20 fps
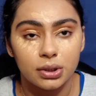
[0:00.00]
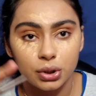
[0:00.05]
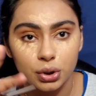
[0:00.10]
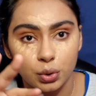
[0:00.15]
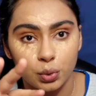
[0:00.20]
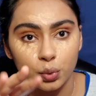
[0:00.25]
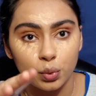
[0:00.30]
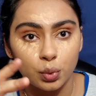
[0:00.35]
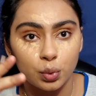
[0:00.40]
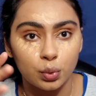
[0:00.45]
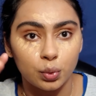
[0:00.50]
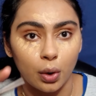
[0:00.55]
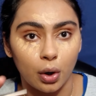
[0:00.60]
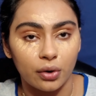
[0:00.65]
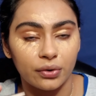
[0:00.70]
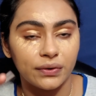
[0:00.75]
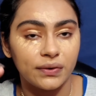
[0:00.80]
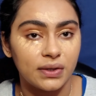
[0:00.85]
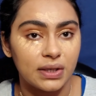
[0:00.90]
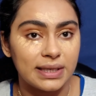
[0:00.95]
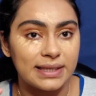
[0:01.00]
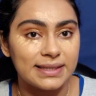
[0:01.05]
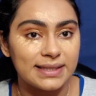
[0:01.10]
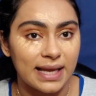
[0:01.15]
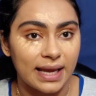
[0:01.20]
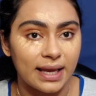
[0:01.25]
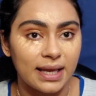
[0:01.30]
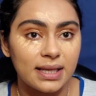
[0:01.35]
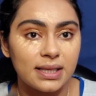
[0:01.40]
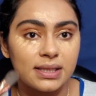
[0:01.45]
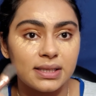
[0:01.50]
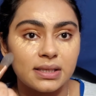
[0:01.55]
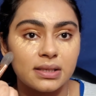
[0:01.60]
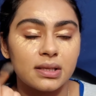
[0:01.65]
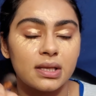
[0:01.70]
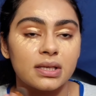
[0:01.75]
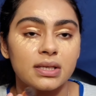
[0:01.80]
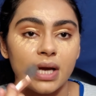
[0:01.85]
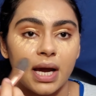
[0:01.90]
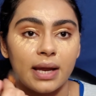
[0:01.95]
2 or 3 seconds,
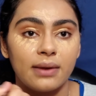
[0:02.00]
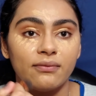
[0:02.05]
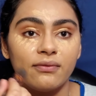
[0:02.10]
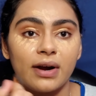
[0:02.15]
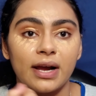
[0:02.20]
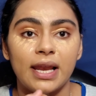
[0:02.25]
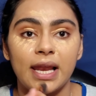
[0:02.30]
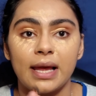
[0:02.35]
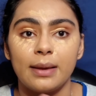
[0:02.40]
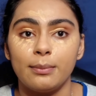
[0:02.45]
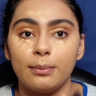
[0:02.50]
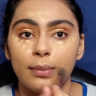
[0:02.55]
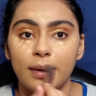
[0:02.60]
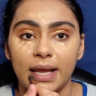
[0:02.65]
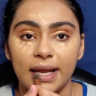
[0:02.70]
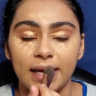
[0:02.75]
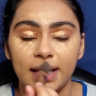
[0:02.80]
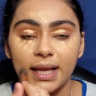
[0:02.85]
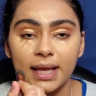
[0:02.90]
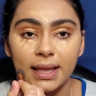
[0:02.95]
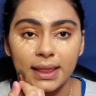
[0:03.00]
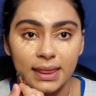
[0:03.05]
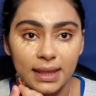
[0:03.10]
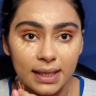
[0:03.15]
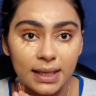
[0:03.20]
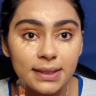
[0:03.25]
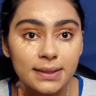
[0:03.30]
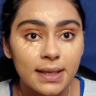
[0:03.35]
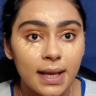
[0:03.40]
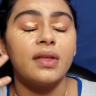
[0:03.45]
the time while I'm blending this.